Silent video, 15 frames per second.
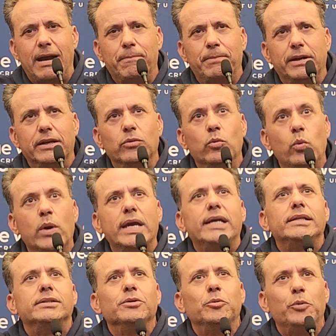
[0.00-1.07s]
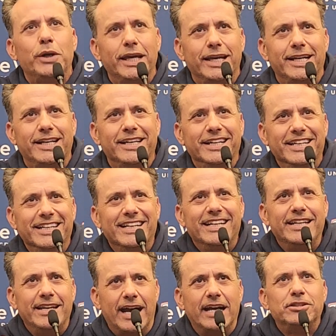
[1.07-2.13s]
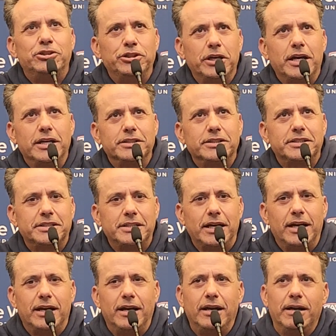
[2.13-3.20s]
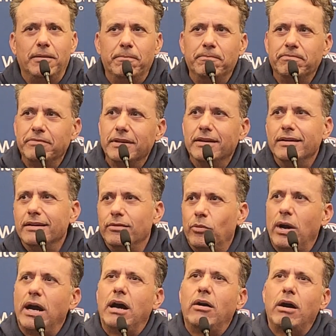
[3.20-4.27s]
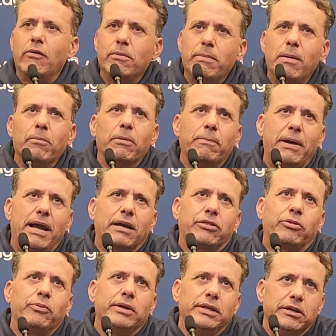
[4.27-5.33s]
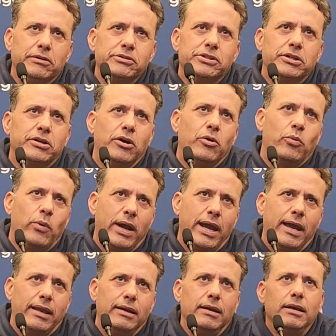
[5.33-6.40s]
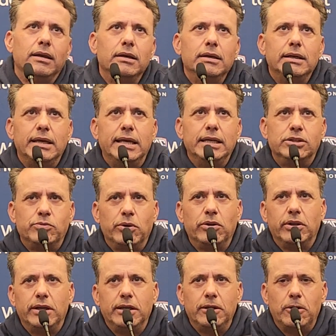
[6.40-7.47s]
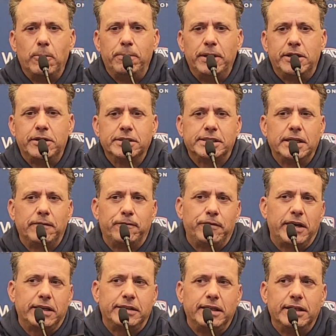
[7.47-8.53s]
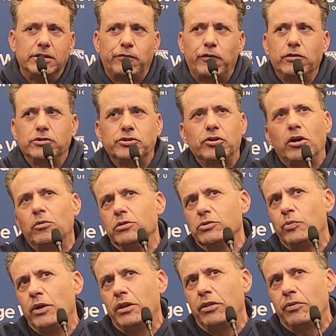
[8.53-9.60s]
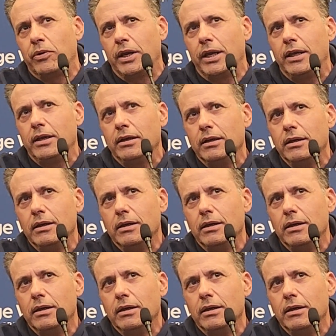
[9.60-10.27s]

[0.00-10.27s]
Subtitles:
happening week to week, not just, I remember back 3 years ago when he's really, you know, because of the fact that his first start was week 3